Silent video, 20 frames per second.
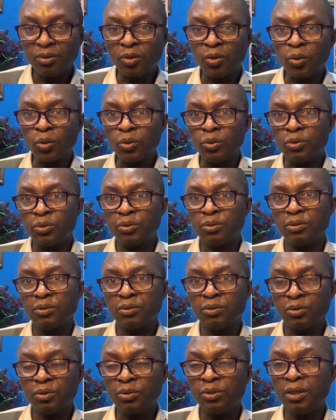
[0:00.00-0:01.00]
growth,
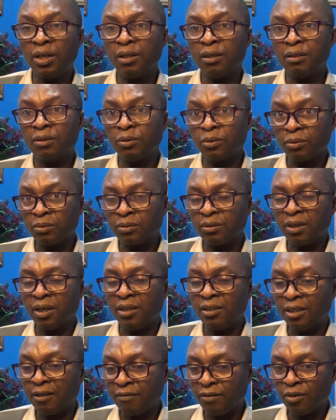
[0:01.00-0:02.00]
social growth
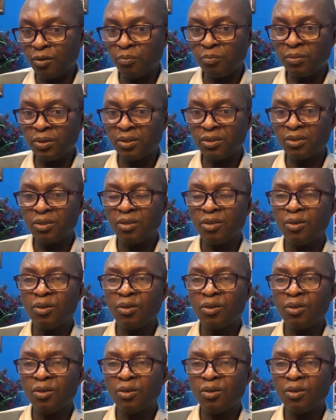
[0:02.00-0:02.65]
and development